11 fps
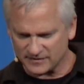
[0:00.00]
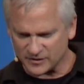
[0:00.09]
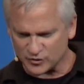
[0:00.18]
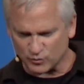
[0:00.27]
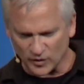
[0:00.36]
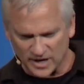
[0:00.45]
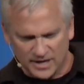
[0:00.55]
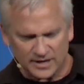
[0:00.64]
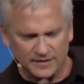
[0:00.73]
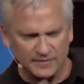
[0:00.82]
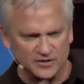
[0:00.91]
this
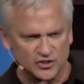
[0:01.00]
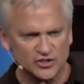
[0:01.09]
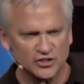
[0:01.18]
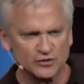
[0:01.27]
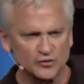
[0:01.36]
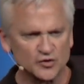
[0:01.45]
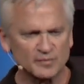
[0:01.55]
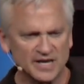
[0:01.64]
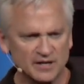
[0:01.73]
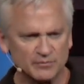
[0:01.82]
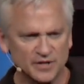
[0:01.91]
bread and this juice.
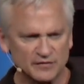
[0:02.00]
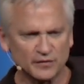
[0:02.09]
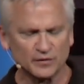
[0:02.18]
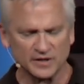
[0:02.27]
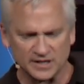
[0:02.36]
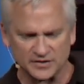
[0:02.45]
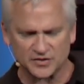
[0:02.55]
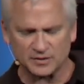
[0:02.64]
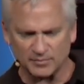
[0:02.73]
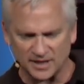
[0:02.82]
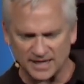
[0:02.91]
May it be for us
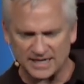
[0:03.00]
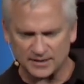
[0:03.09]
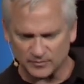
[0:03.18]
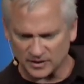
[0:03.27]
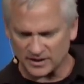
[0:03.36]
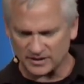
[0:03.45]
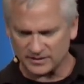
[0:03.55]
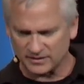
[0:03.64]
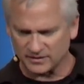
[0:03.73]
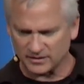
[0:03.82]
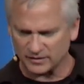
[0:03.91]
the body and blood
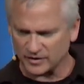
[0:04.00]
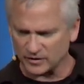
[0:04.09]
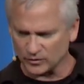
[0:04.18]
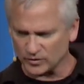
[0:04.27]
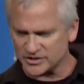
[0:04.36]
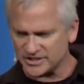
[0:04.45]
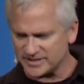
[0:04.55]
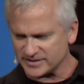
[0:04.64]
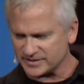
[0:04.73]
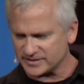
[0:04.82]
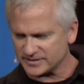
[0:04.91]
of our Lord
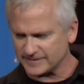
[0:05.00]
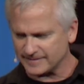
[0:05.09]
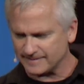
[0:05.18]
Jesus.